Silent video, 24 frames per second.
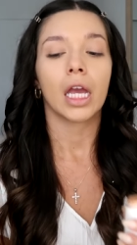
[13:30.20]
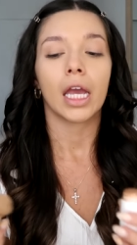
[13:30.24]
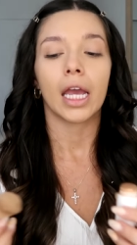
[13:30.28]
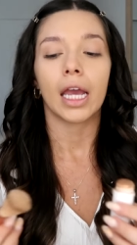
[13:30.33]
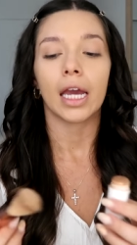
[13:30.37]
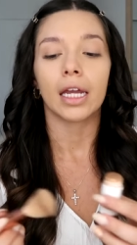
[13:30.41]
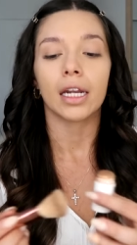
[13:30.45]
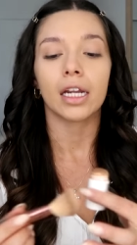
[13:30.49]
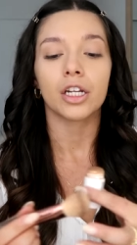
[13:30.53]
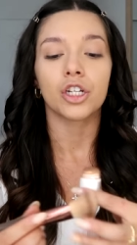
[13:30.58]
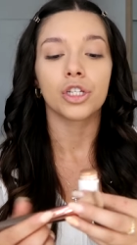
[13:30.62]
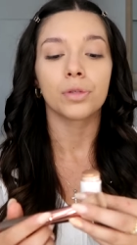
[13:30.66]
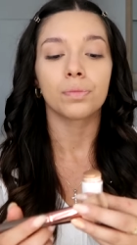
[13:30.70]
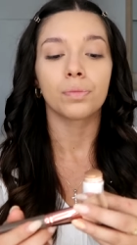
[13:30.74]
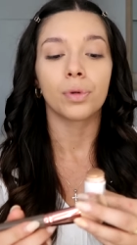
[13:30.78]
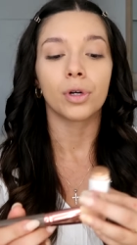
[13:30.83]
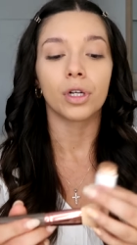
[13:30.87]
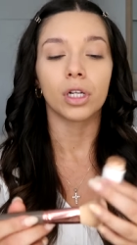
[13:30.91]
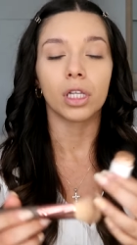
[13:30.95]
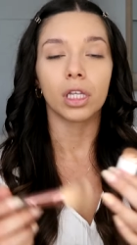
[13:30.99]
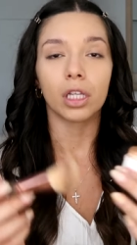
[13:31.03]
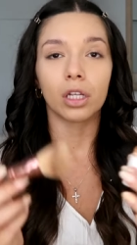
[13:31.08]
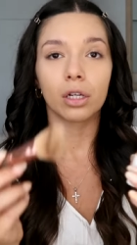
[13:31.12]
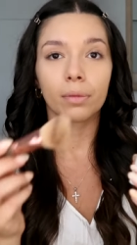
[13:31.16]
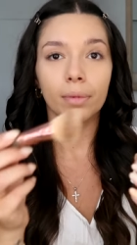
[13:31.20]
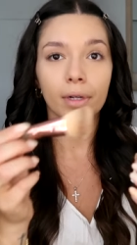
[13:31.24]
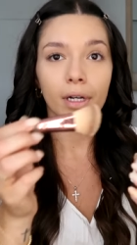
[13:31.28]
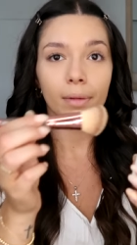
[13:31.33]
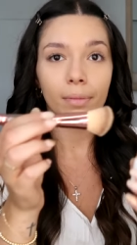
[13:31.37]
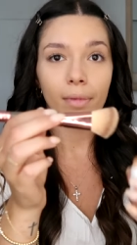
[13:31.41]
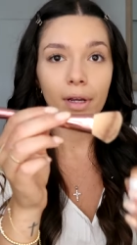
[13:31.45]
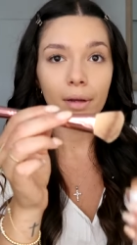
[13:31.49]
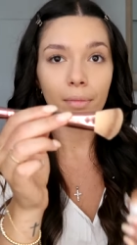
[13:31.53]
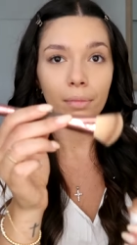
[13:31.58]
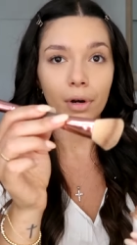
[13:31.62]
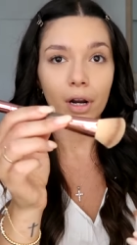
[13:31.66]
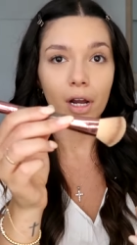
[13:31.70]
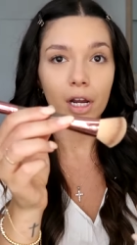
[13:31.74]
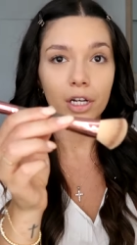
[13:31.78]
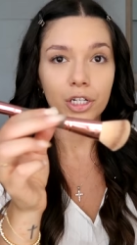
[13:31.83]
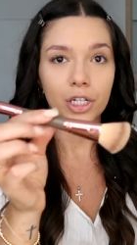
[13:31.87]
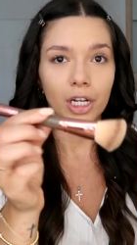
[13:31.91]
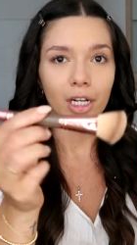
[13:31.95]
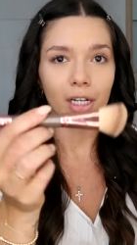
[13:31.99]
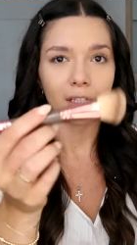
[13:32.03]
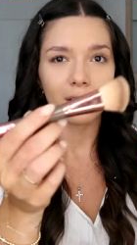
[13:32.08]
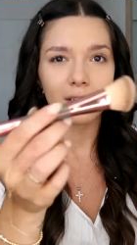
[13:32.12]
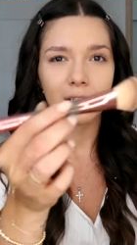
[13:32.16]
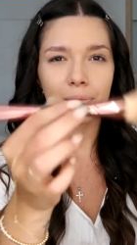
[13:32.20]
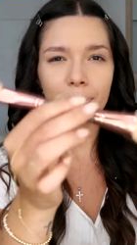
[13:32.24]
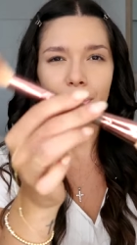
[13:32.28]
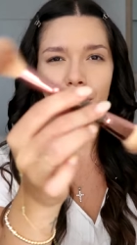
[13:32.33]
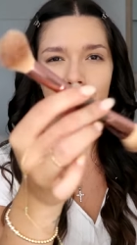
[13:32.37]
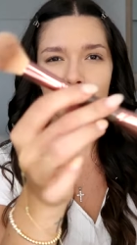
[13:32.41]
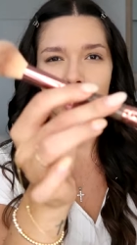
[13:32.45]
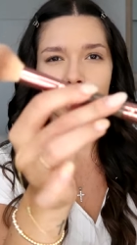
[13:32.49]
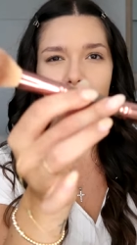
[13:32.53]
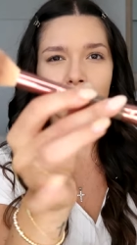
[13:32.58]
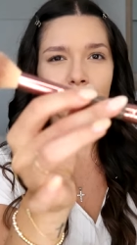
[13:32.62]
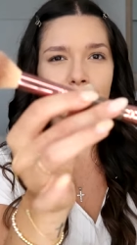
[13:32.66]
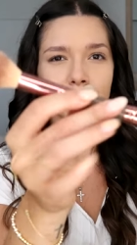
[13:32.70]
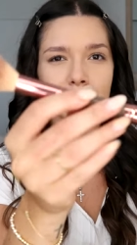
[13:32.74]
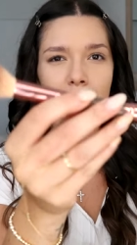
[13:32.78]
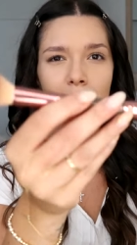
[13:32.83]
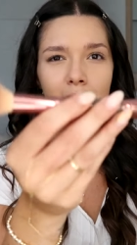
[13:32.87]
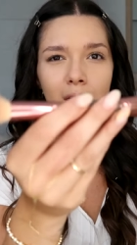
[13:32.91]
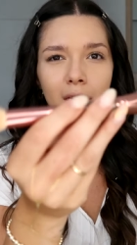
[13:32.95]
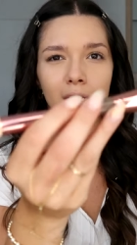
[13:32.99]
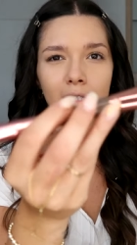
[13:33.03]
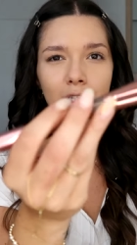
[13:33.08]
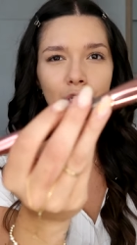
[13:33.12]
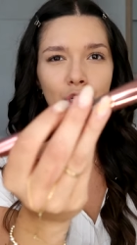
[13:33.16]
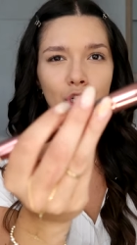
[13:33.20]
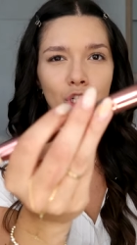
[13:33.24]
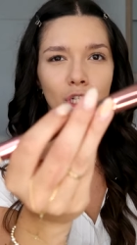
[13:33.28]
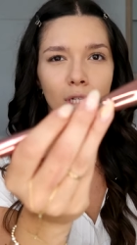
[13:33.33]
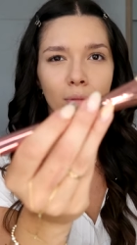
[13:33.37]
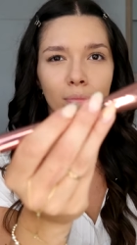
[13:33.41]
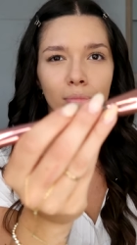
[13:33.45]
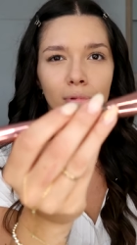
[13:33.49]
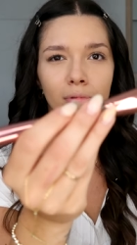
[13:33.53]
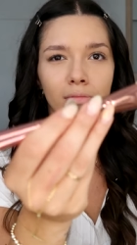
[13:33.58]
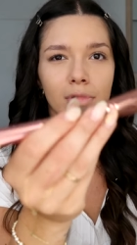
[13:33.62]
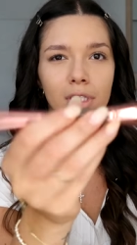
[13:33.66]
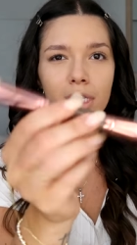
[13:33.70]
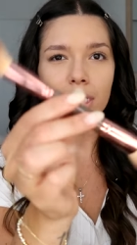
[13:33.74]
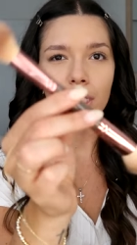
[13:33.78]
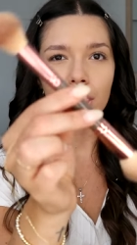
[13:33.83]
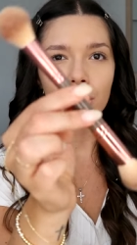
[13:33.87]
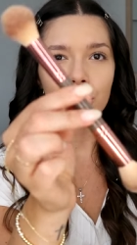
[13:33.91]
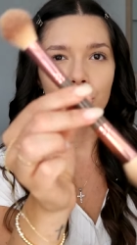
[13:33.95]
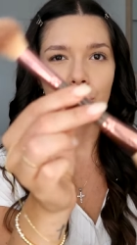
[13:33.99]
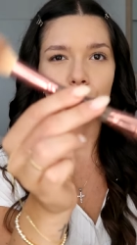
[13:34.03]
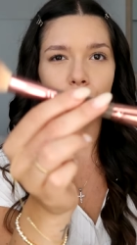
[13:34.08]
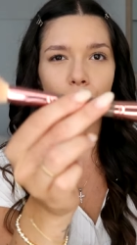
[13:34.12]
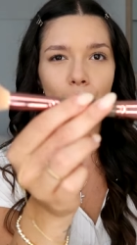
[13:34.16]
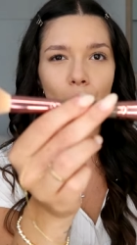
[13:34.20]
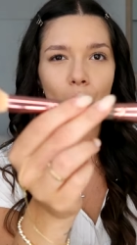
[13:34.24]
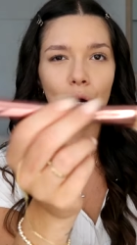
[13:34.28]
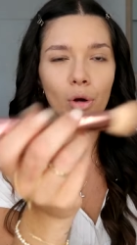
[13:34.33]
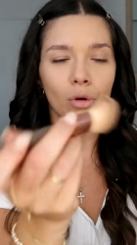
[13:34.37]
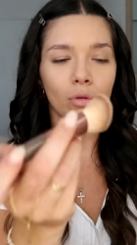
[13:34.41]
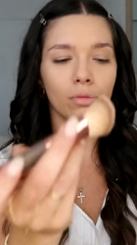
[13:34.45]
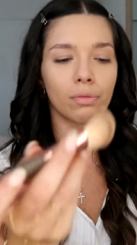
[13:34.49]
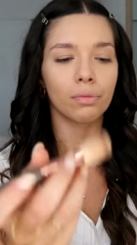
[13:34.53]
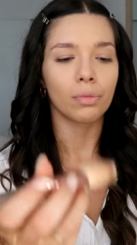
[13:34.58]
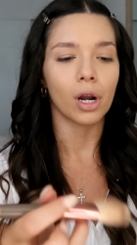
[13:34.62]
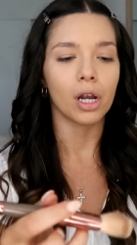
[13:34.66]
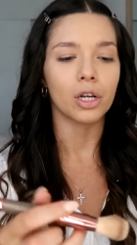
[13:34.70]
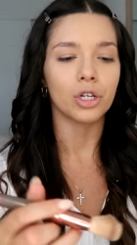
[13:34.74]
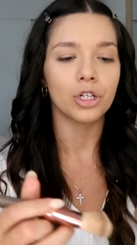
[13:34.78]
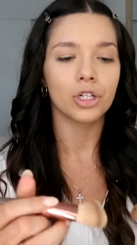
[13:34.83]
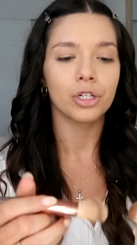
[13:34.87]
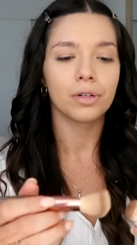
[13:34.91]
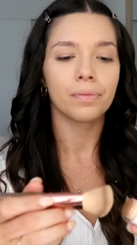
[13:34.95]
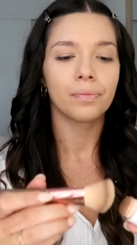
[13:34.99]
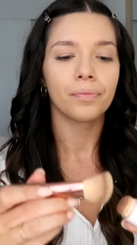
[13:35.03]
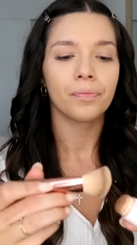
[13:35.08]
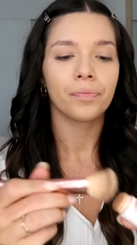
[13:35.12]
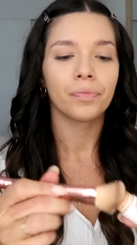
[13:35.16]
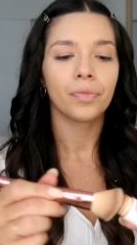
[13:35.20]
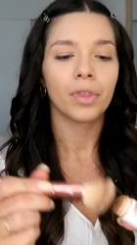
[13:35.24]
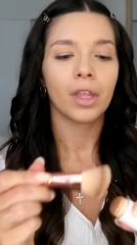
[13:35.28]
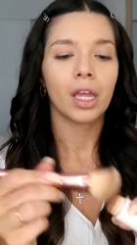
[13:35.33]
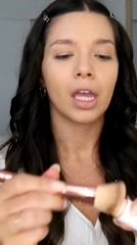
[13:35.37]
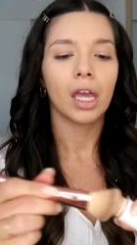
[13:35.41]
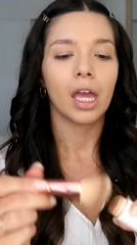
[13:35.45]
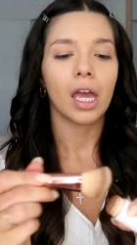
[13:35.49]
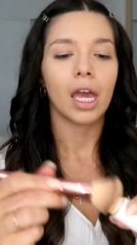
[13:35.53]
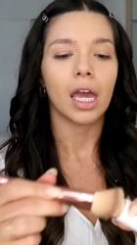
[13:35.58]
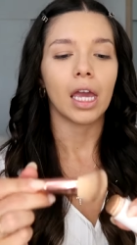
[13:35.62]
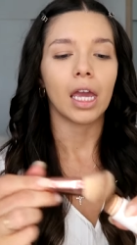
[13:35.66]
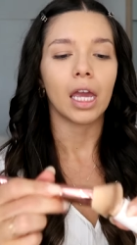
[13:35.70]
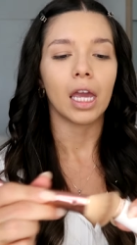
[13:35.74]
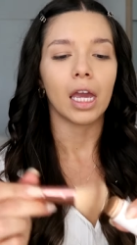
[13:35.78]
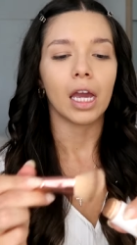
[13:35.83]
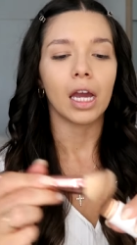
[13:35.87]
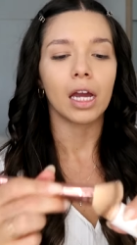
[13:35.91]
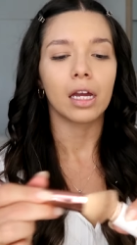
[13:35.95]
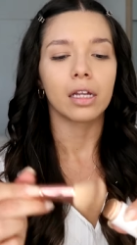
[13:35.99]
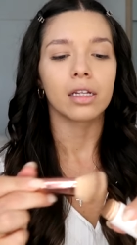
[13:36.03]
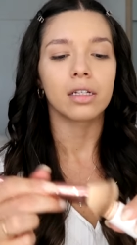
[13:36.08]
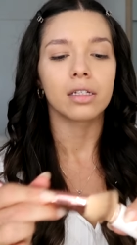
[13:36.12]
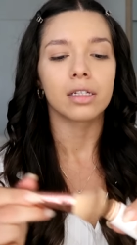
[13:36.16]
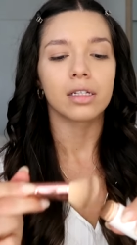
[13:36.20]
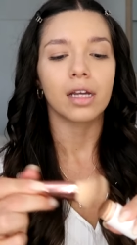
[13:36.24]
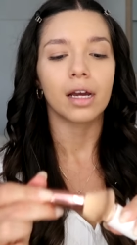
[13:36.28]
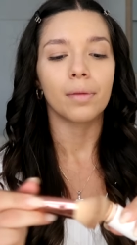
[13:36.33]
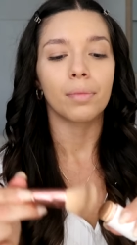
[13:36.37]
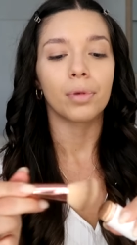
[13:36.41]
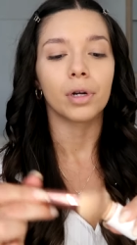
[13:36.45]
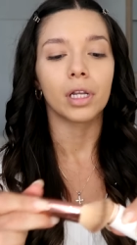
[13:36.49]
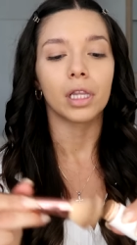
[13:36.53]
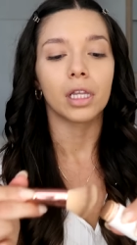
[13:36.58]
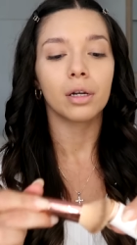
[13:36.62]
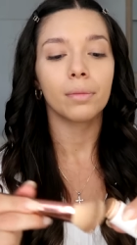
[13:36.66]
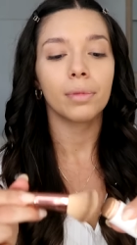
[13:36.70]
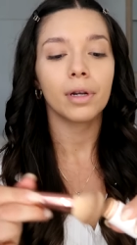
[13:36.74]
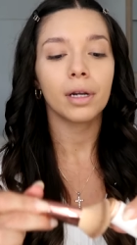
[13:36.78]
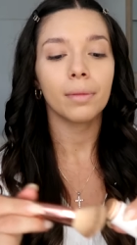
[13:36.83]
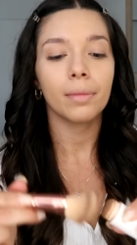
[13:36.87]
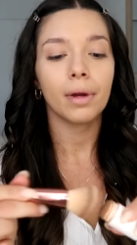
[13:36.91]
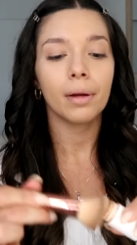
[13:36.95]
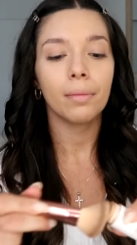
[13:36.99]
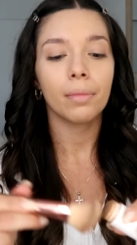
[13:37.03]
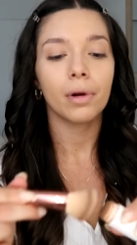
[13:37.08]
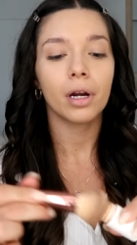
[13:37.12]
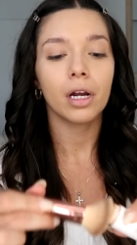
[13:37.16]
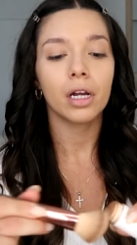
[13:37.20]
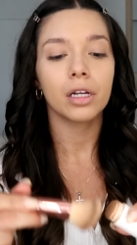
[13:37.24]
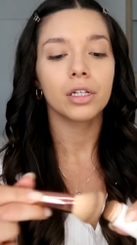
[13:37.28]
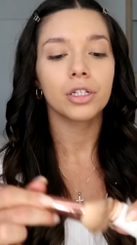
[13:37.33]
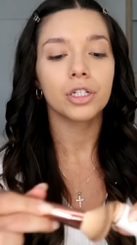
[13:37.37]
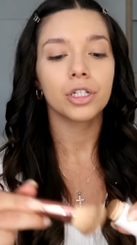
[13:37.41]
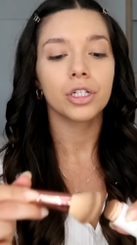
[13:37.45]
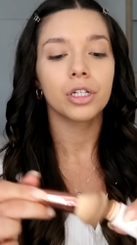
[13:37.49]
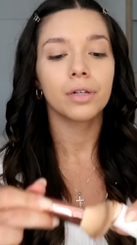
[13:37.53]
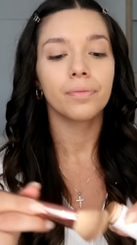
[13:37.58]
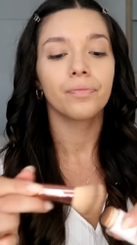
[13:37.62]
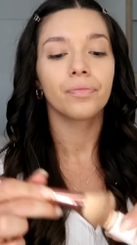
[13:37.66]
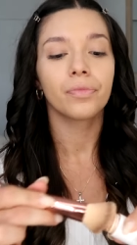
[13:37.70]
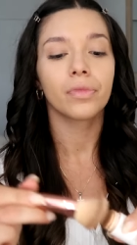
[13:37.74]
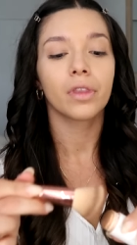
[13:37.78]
and I just put a little bit on my brush. I got this brush on Amazon, it's cheap, it's like a duo brush, and I put a little bit on my brush.